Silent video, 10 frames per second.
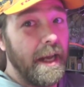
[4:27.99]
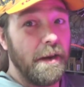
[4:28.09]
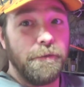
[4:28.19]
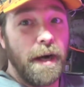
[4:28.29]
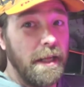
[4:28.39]

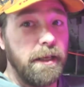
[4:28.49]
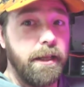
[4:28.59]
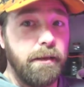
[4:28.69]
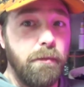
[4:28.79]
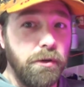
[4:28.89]
and
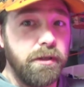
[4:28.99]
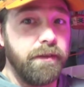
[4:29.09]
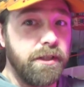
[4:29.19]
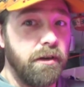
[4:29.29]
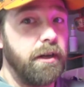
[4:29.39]
frankly, I think most
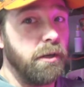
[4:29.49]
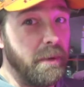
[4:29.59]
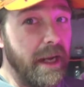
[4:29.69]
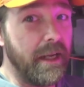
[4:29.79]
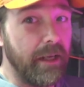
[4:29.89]
of us are
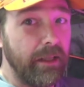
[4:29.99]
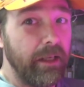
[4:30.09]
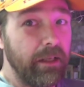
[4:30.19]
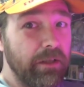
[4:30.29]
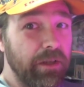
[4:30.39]
underpaid in
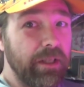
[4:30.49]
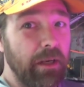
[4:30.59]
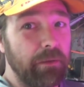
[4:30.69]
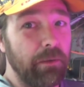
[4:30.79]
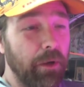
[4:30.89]
the industries
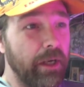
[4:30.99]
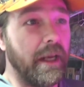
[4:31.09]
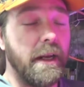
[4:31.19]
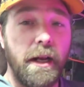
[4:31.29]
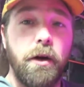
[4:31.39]
that we work in.